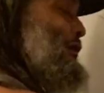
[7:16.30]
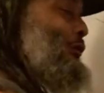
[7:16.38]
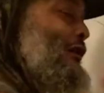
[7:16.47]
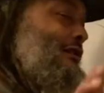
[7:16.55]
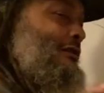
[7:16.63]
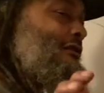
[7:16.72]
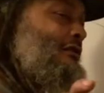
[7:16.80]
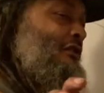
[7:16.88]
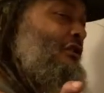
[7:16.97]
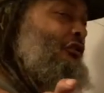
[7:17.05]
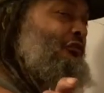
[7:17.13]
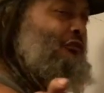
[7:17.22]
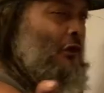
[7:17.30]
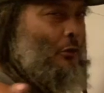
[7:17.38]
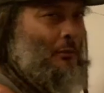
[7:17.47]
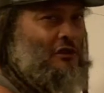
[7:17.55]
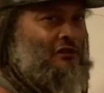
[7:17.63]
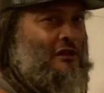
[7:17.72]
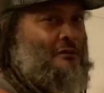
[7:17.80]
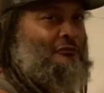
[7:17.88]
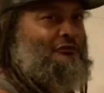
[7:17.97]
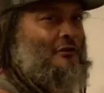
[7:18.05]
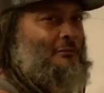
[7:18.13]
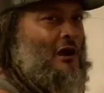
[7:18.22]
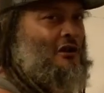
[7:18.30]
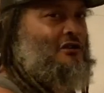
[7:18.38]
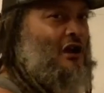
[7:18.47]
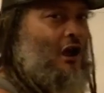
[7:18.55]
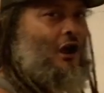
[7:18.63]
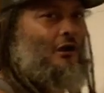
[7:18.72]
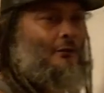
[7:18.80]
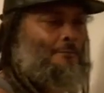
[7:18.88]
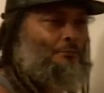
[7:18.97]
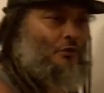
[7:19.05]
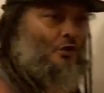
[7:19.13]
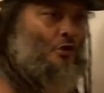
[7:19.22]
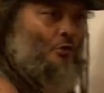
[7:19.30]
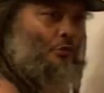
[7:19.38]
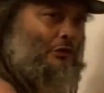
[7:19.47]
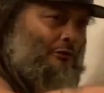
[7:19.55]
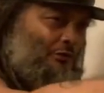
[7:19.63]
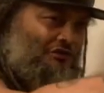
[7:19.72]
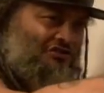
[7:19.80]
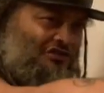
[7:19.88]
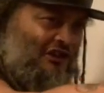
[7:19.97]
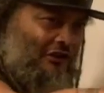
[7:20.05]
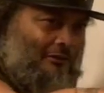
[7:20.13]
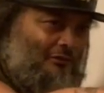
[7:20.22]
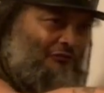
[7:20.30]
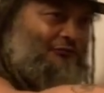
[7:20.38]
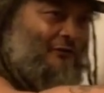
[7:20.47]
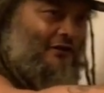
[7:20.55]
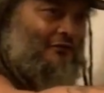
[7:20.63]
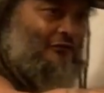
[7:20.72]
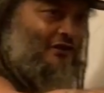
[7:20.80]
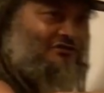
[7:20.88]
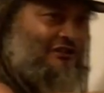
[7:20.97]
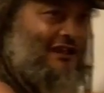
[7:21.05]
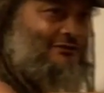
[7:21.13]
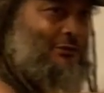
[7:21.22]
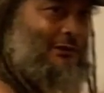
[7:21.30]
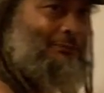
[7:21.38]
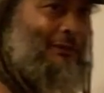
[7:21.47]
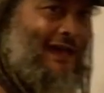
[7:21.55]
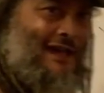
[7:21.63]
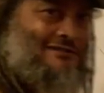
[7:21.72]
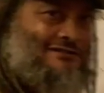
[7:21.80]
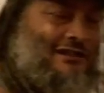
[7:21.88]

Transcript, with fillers: were filming them from our car. We would see them in front of us, and as we passed